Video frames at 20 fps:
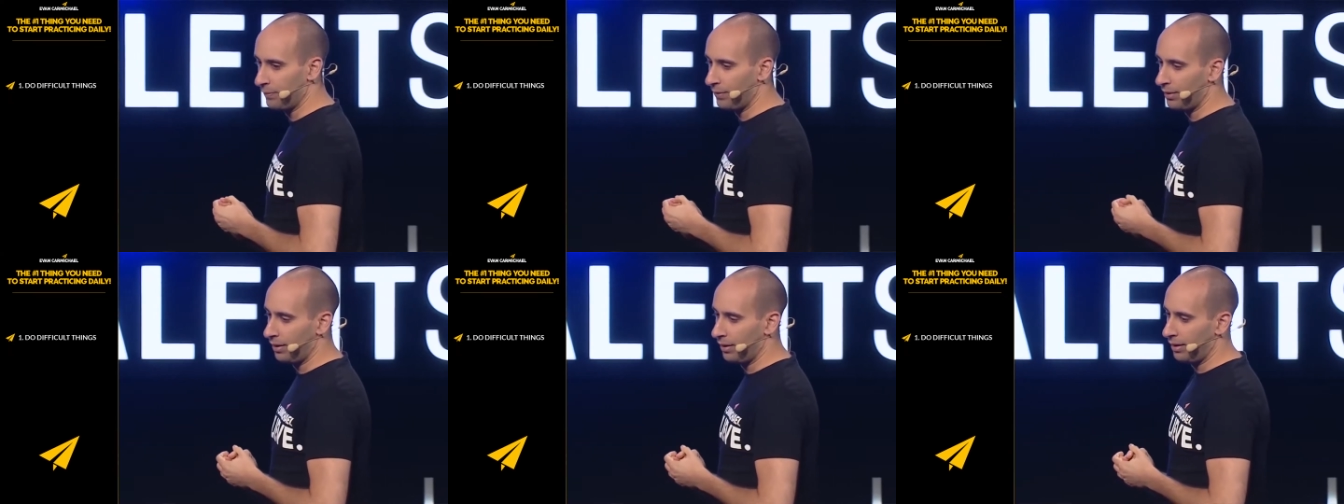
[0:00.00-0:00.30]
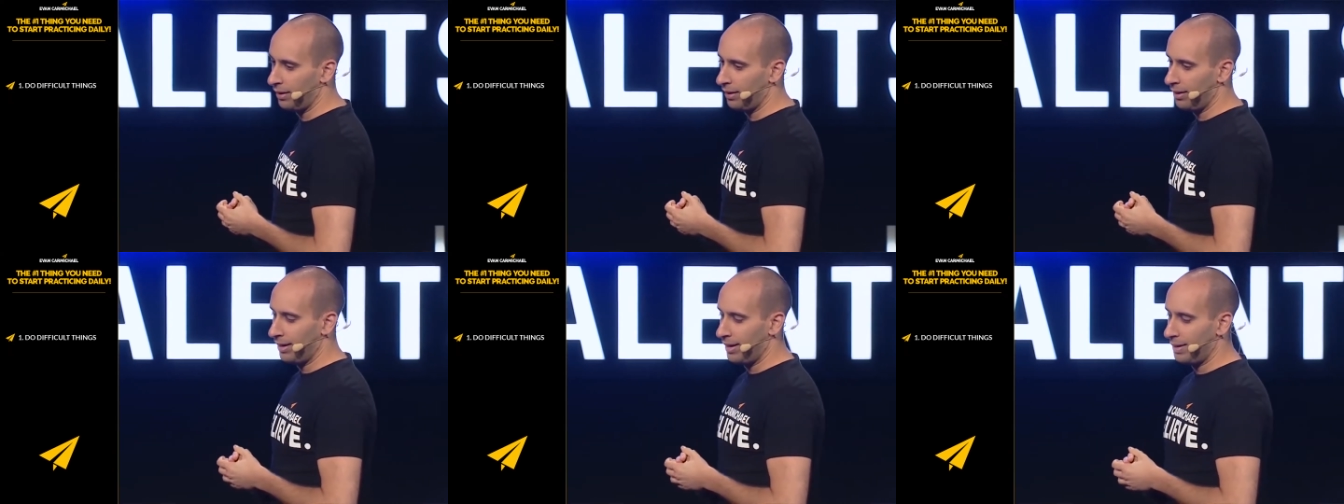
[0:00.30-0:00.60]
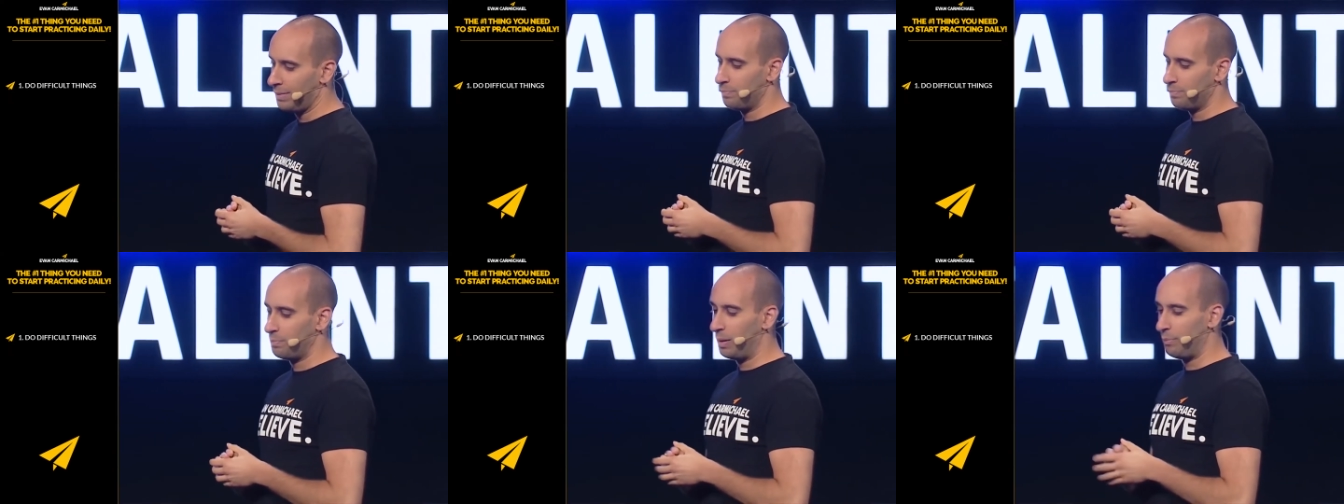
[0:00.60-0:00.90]
and I just
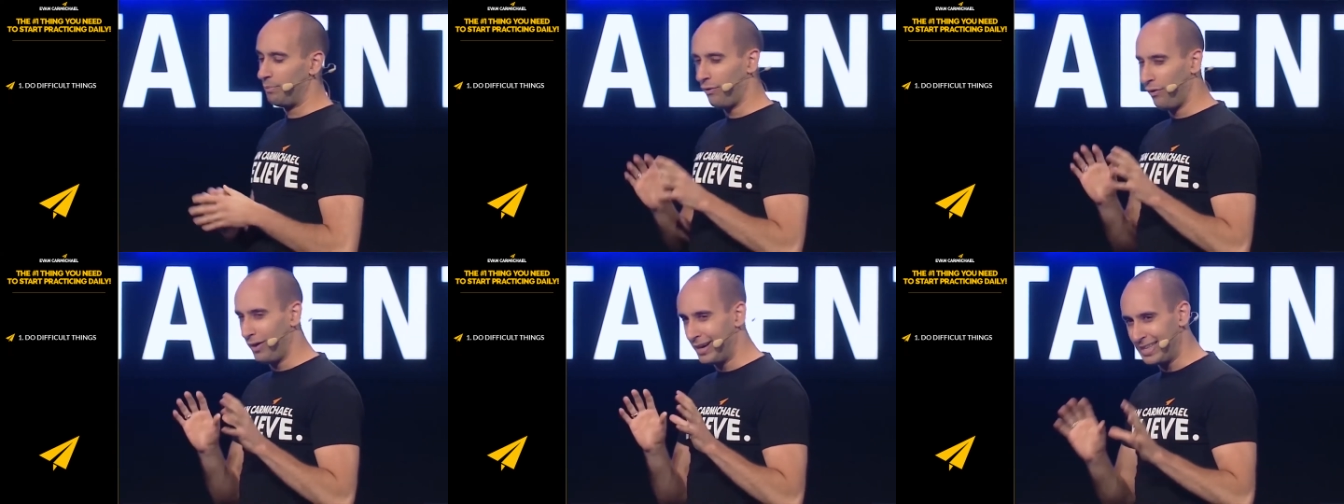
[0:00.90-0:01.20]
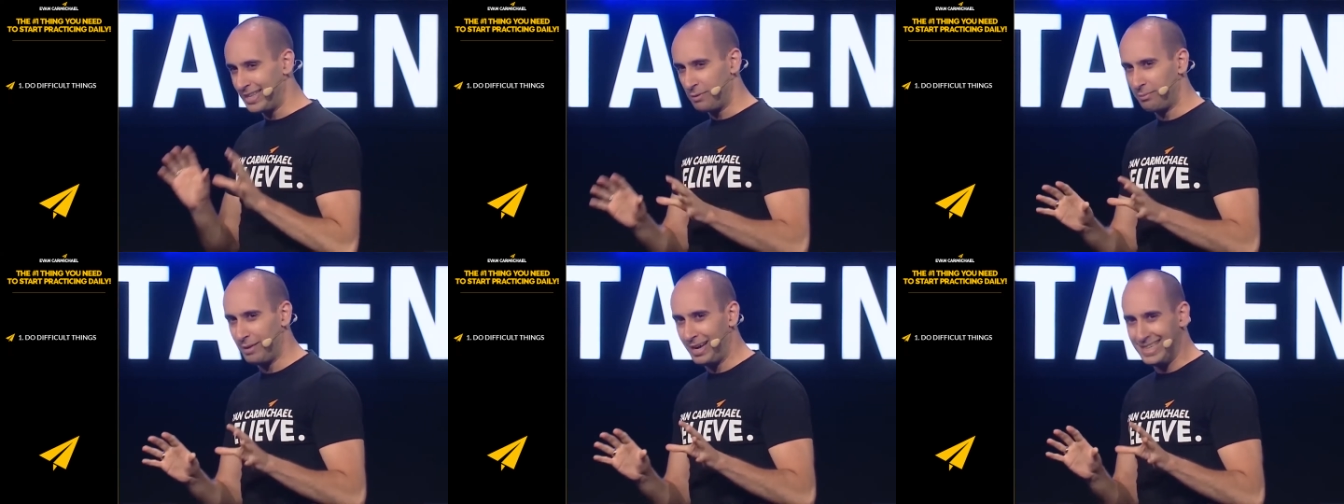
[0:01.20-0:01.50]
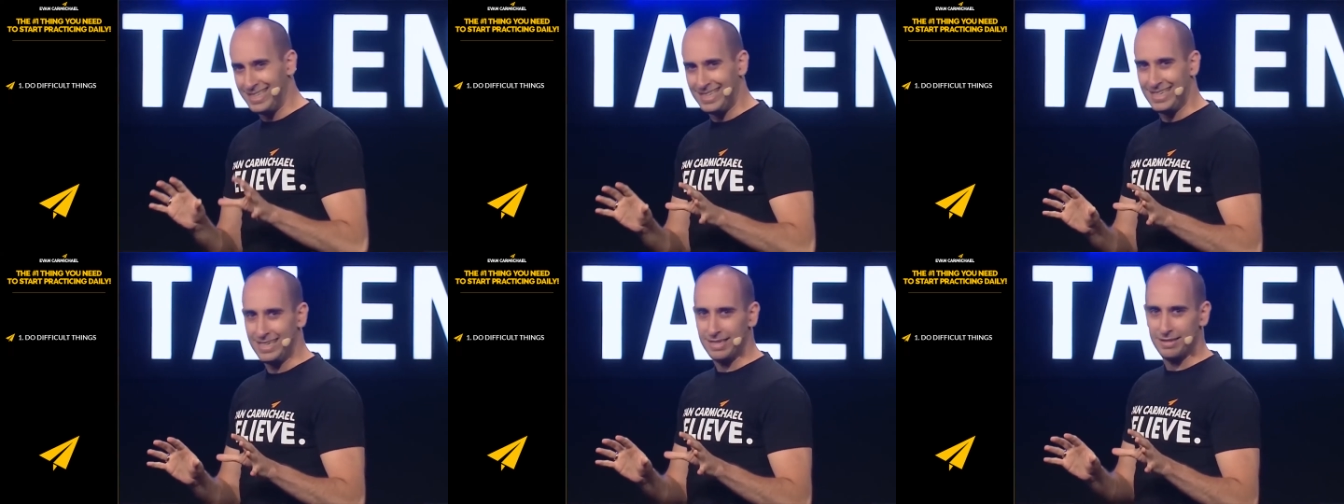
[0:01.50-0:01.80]
had one slide,
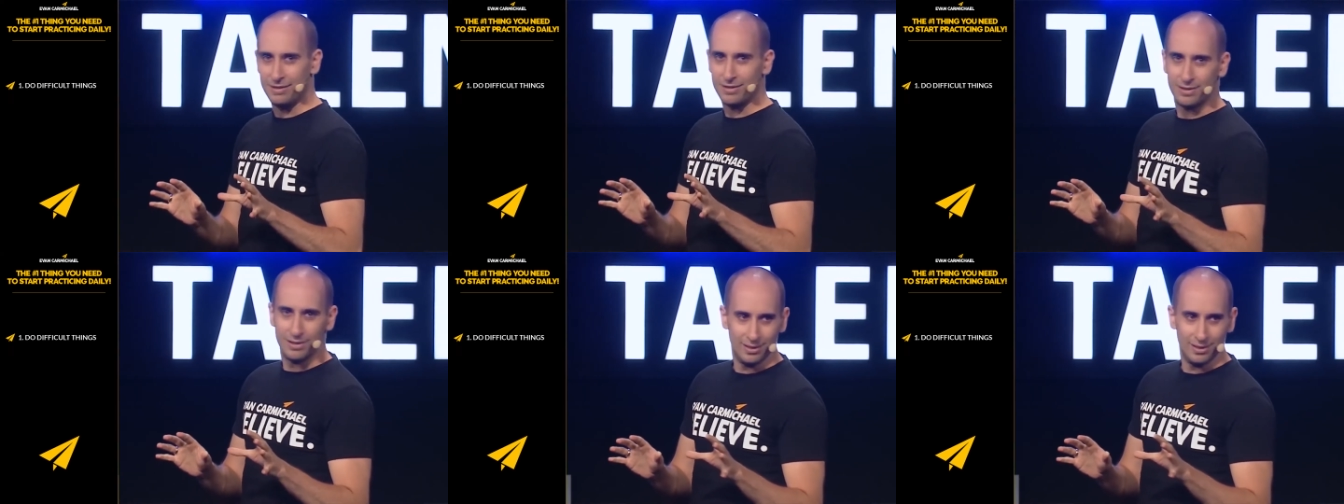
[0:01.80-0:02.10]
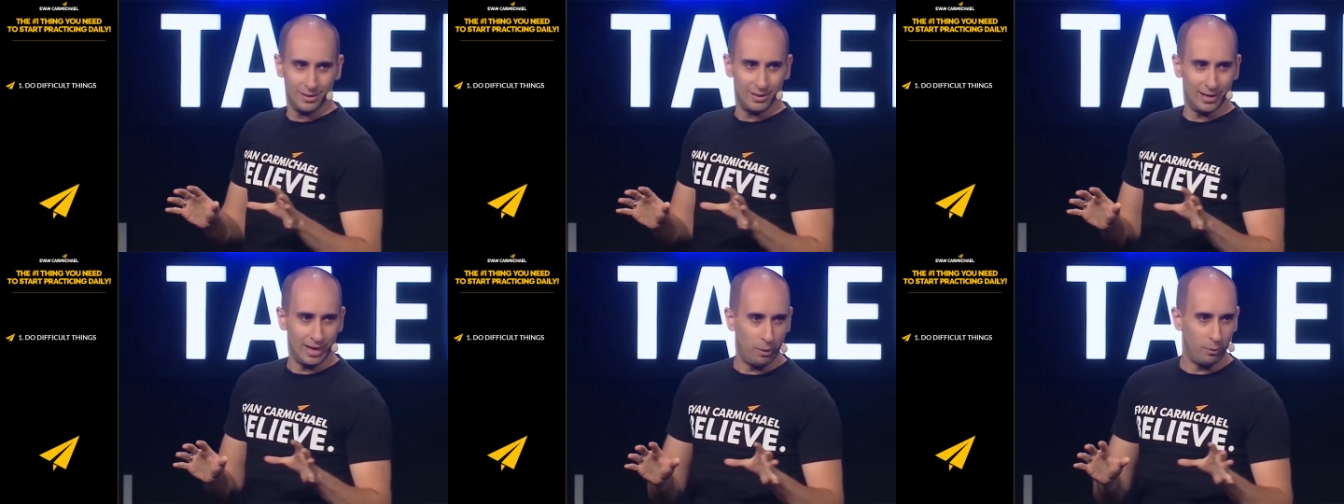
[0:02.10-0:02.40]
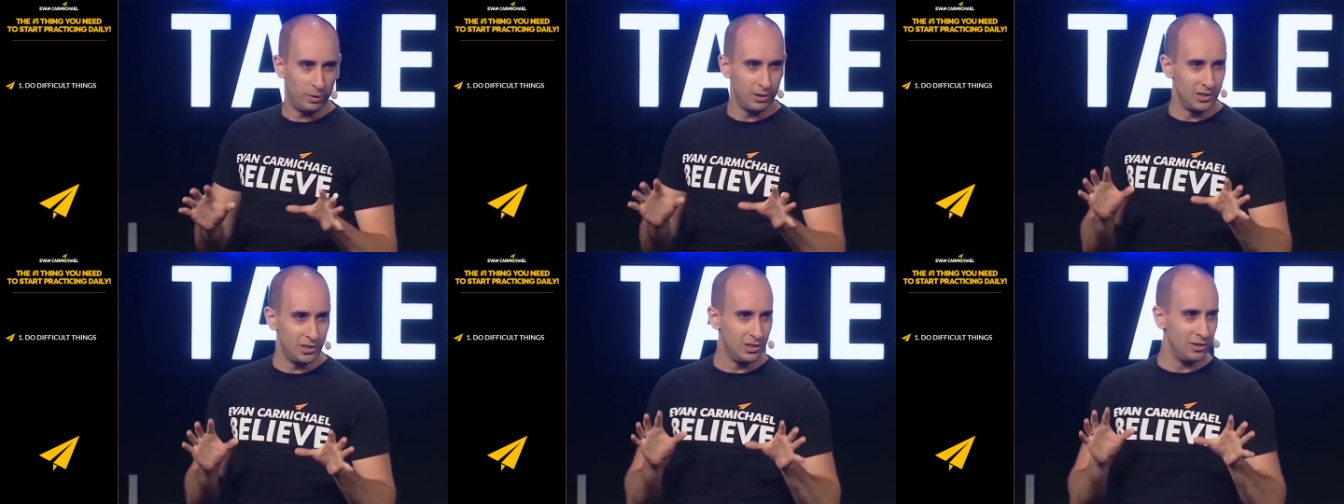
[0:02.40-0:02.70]
and it was a
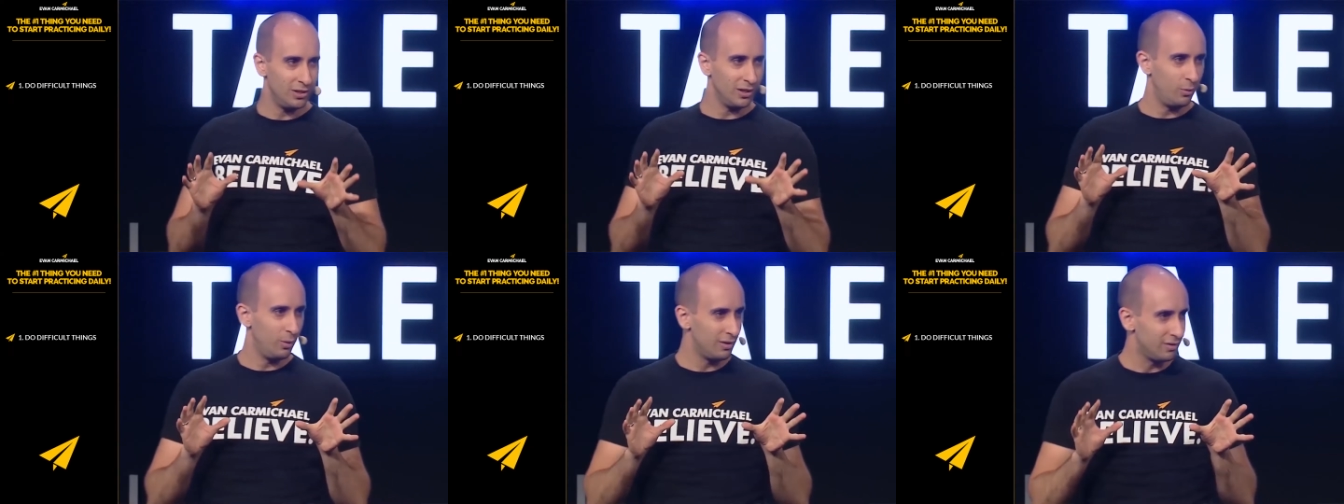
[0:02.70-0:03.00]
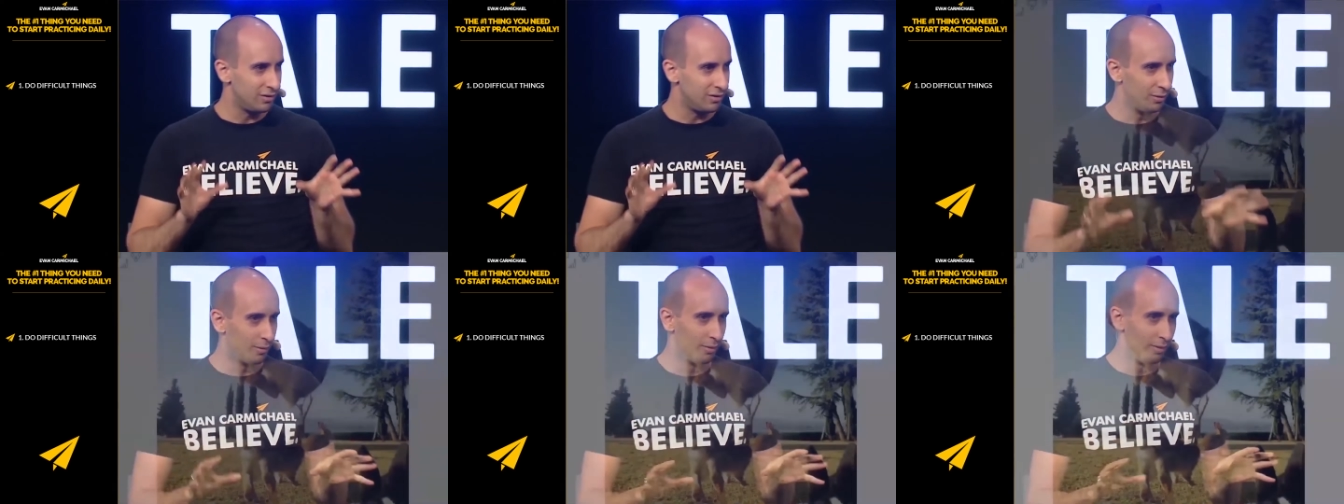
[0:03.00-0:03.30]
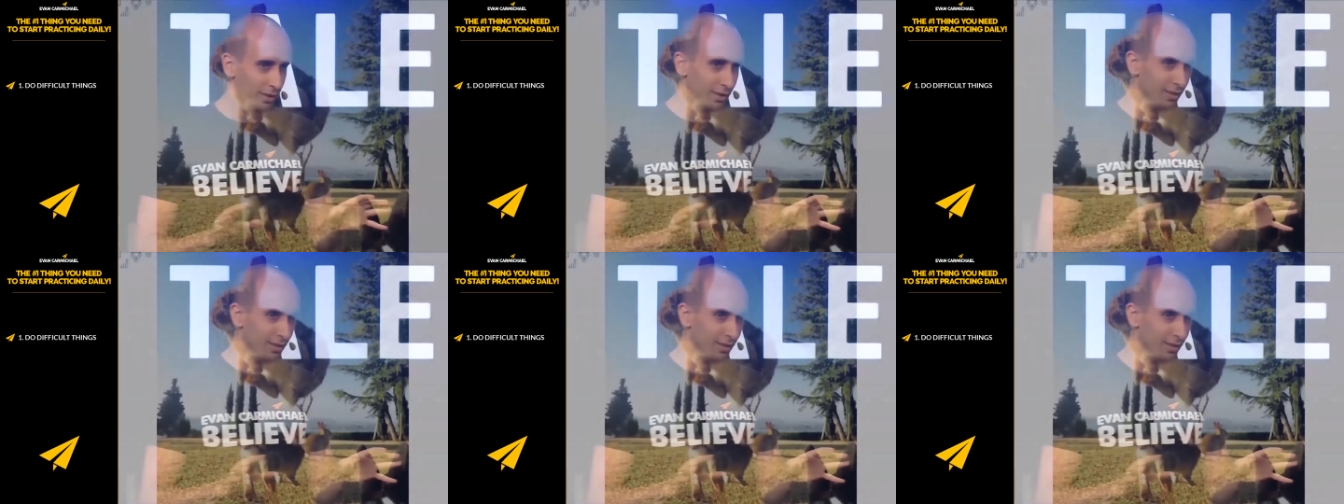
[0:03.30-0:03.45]
picture of a